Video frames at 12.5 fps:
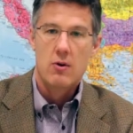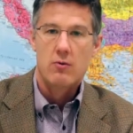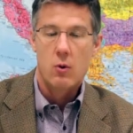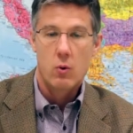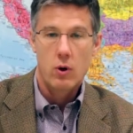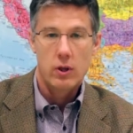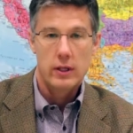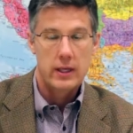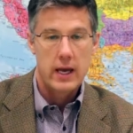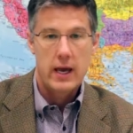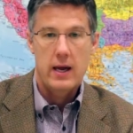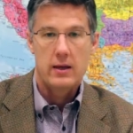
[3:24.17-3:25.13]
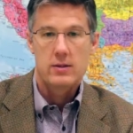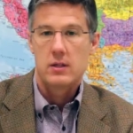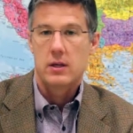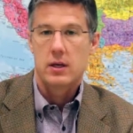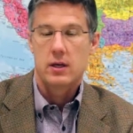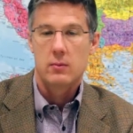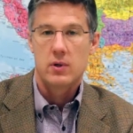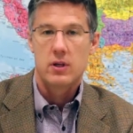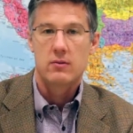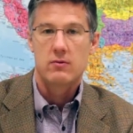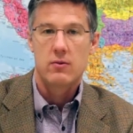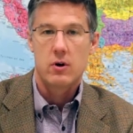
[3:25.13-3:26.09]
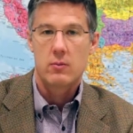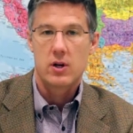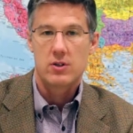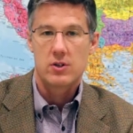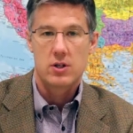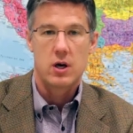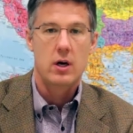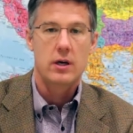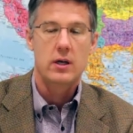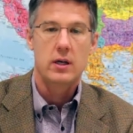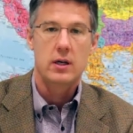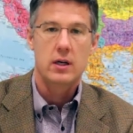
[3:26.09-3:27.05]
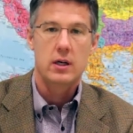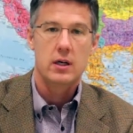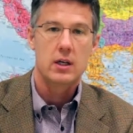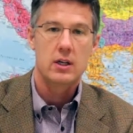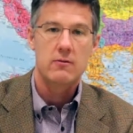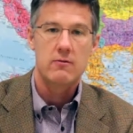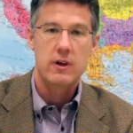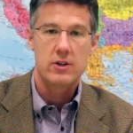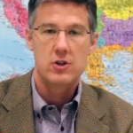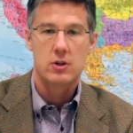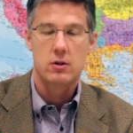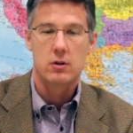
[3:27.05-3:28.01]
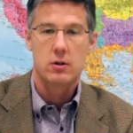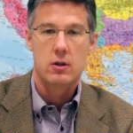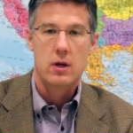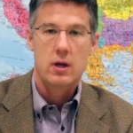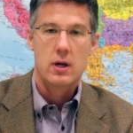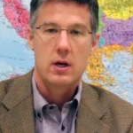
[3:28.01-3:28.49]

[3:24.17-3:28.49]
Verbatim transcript: For oil and gas, it can be very much done in a conventional